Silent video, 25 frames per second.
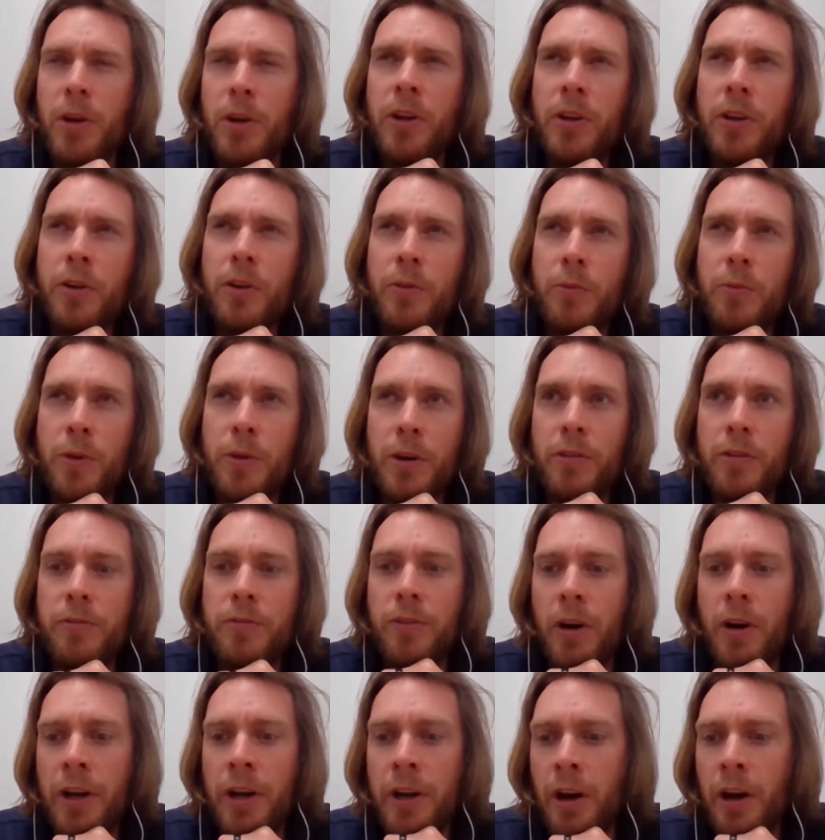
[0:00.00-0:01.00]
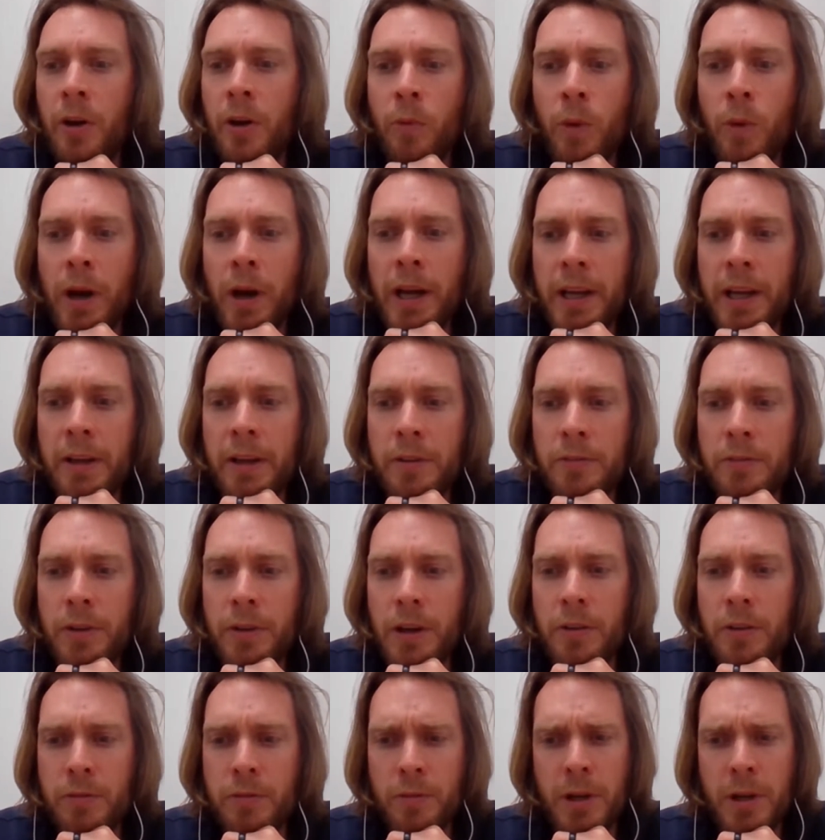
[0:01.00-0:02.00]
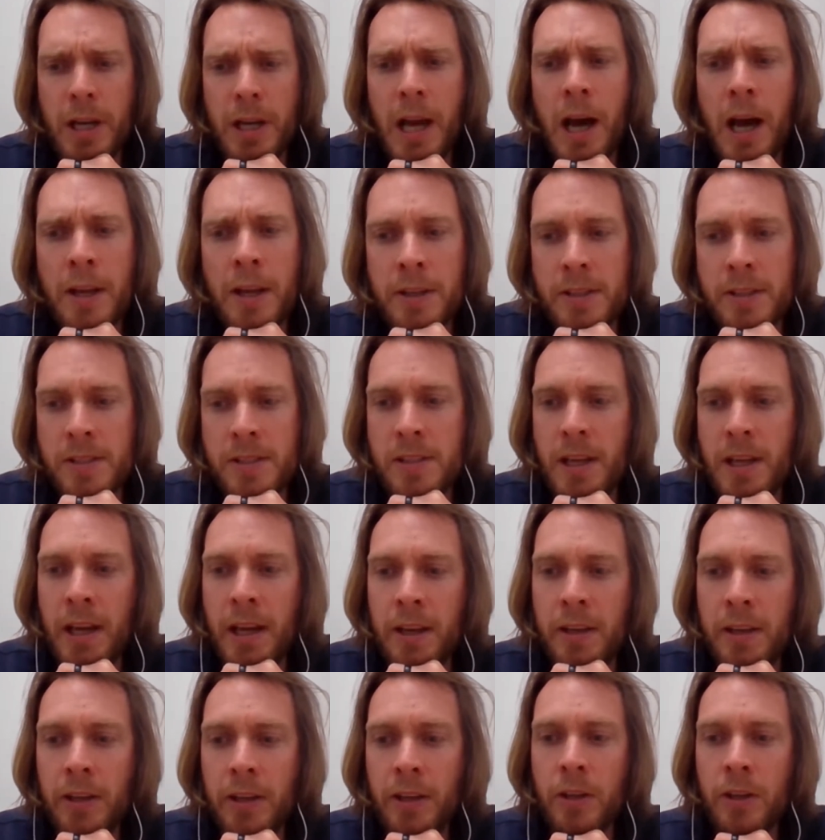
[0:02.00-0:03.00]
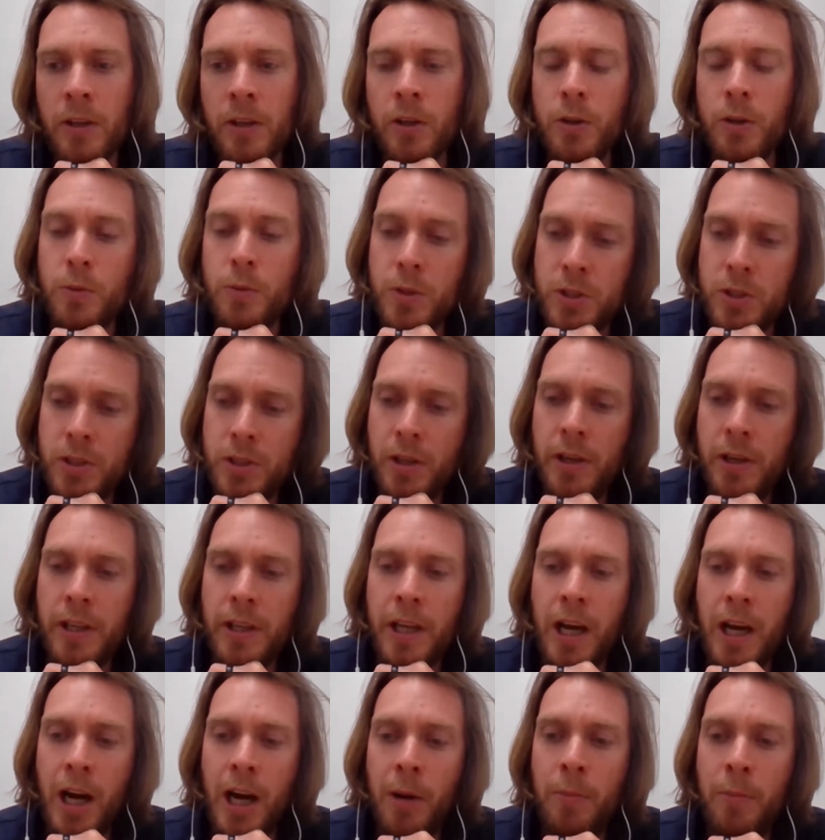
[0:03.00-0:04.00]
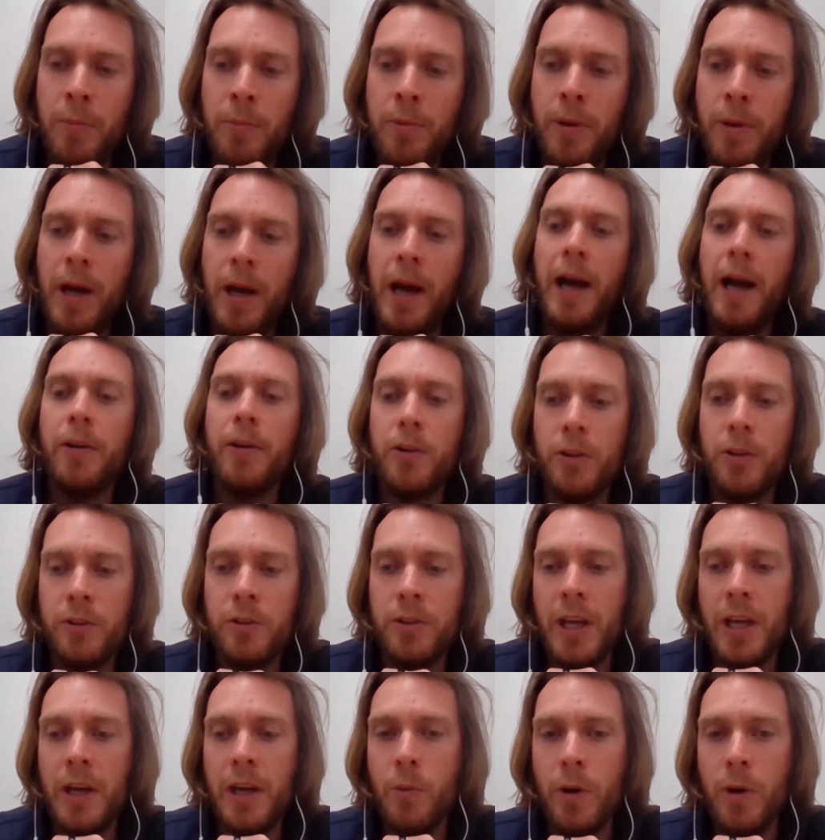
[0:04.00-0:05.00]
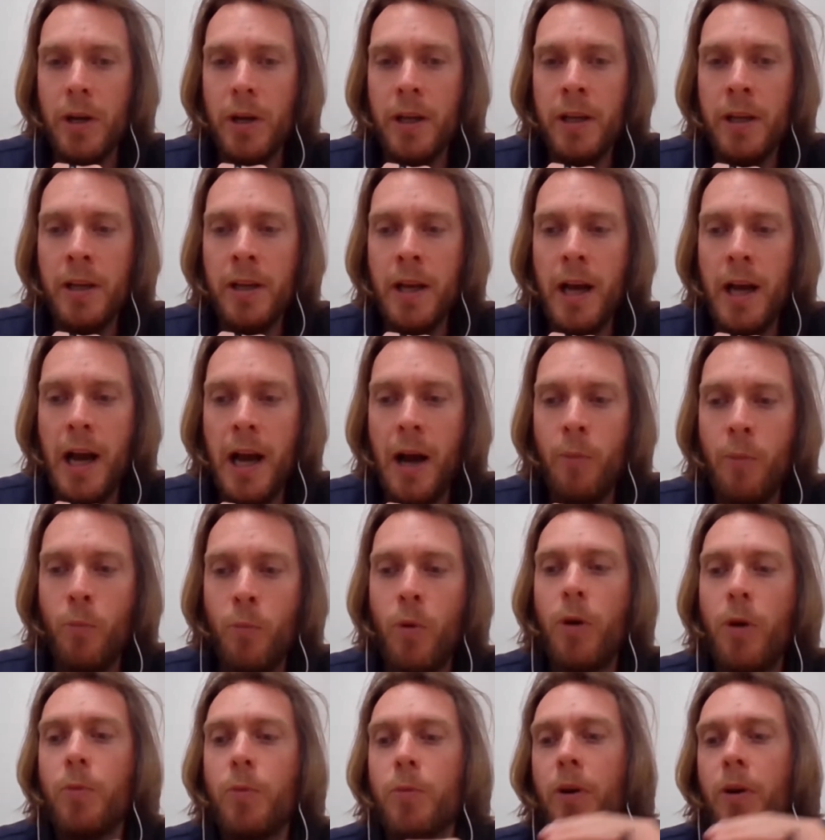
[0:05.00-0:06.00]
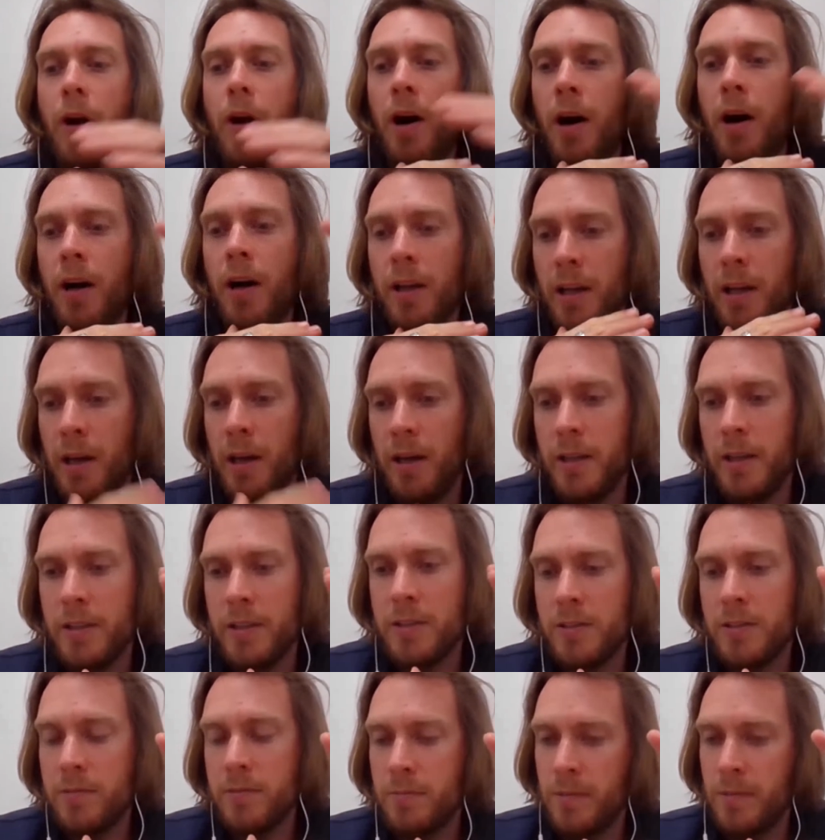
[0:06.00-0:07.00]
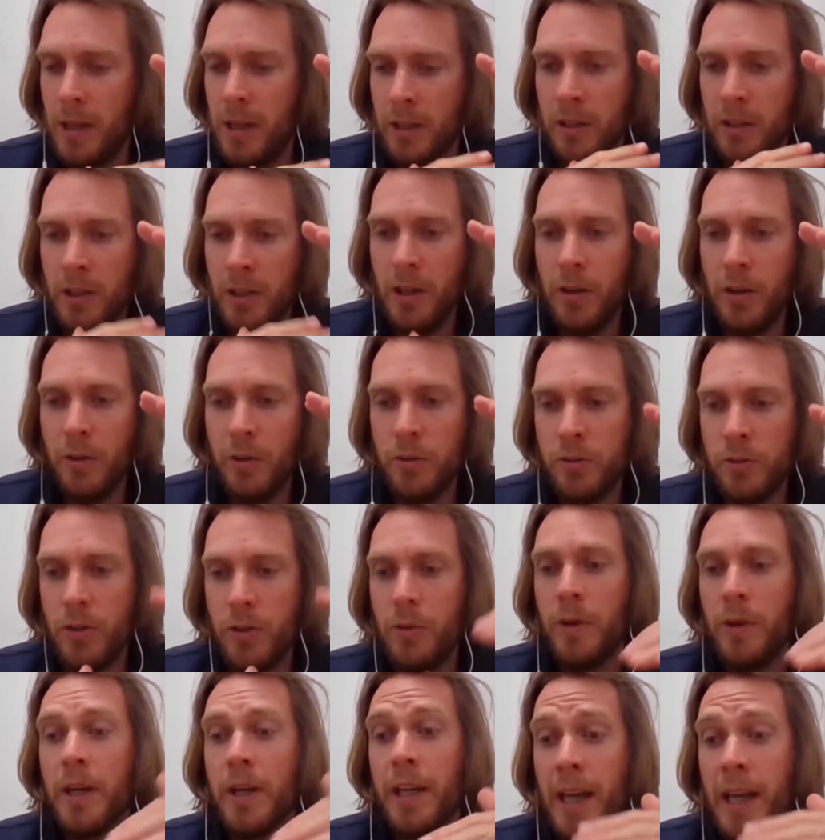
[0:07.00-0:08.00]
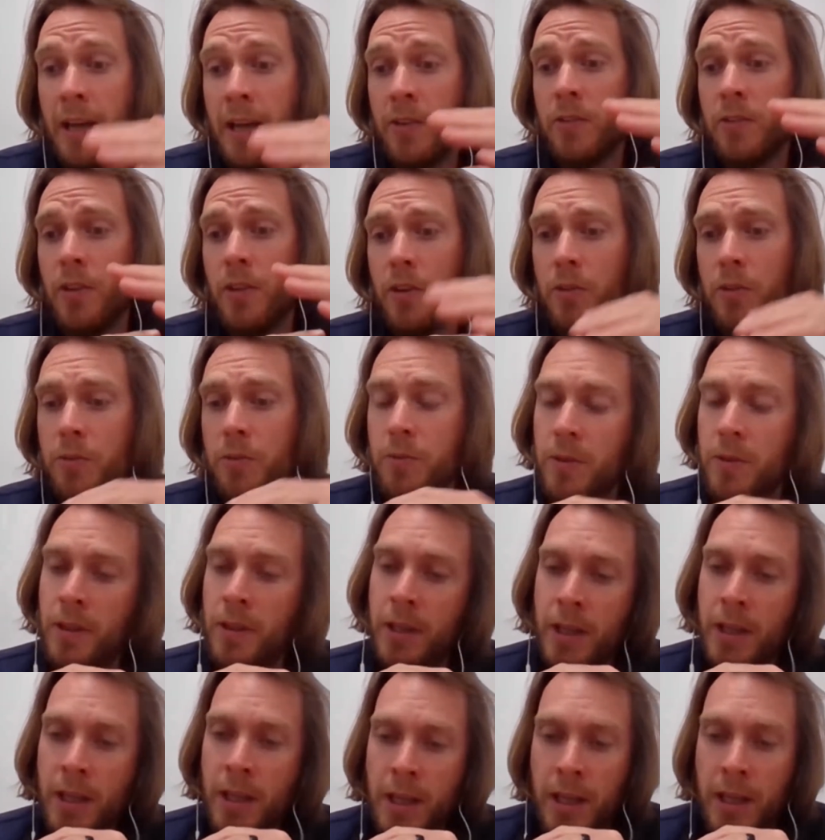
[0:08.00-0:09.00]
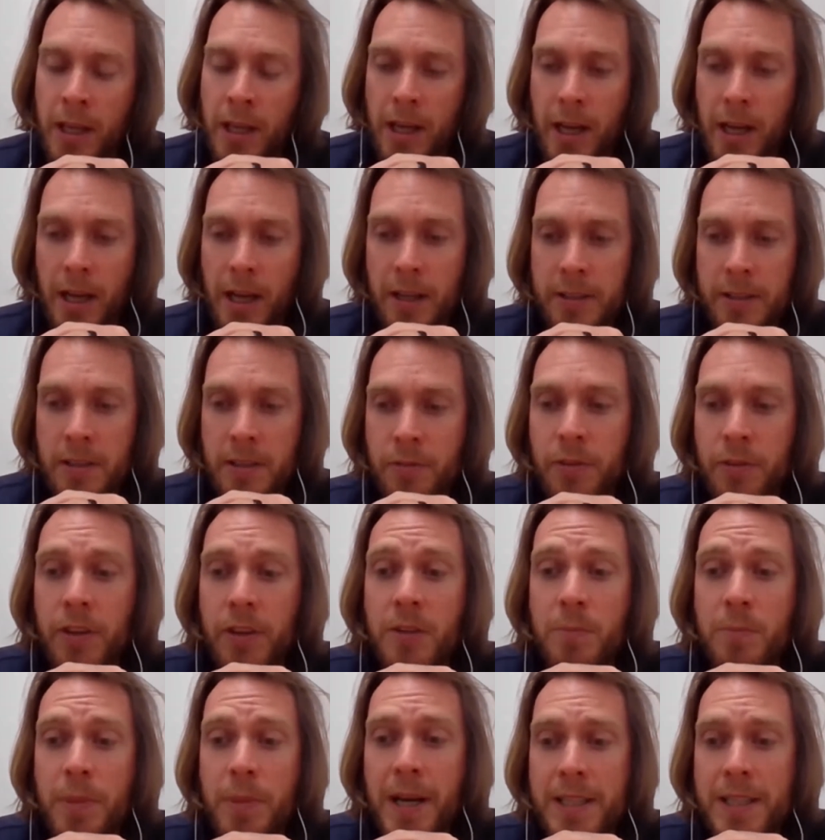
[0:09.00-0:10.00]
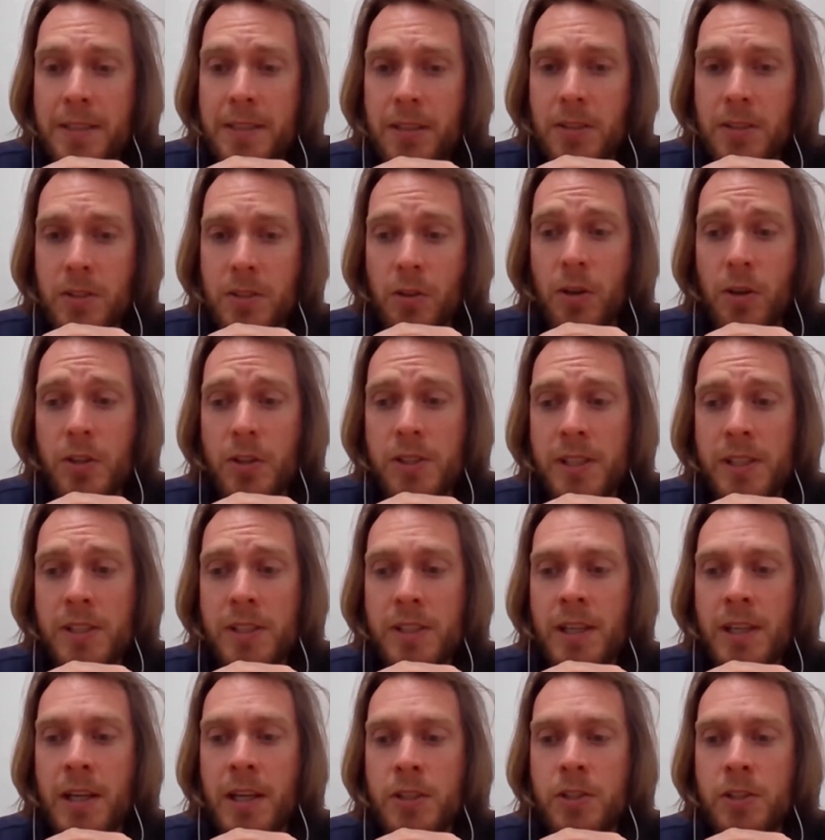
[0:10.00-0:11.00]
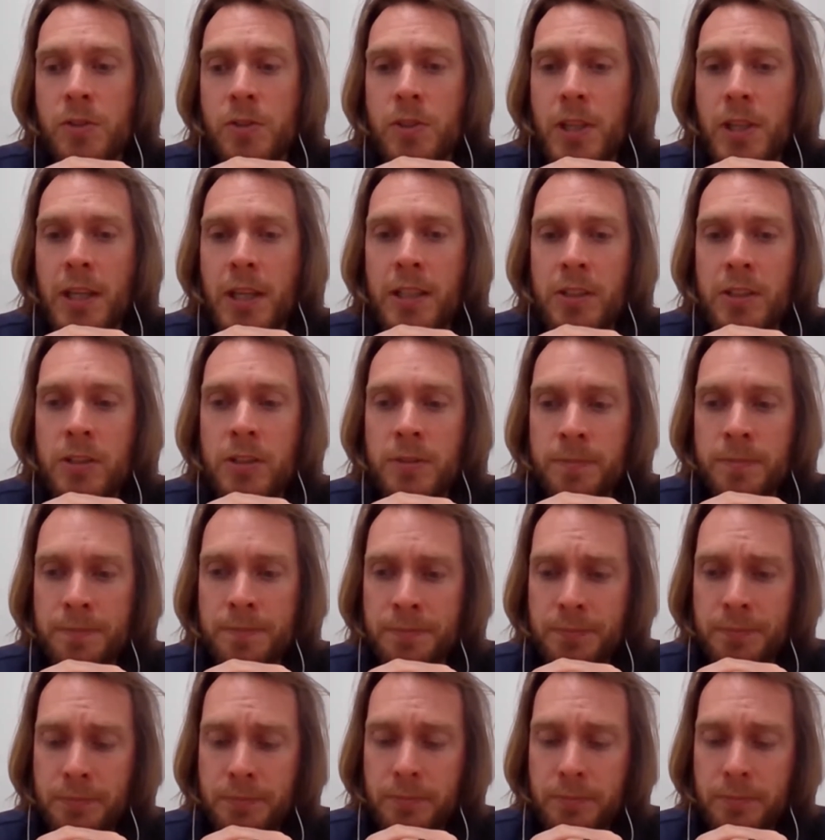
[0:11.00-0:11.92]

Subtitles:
but no real finite way of really understanding who was turning up, how good they were, and what were our guys and girls doing against those different competitors across the international stage.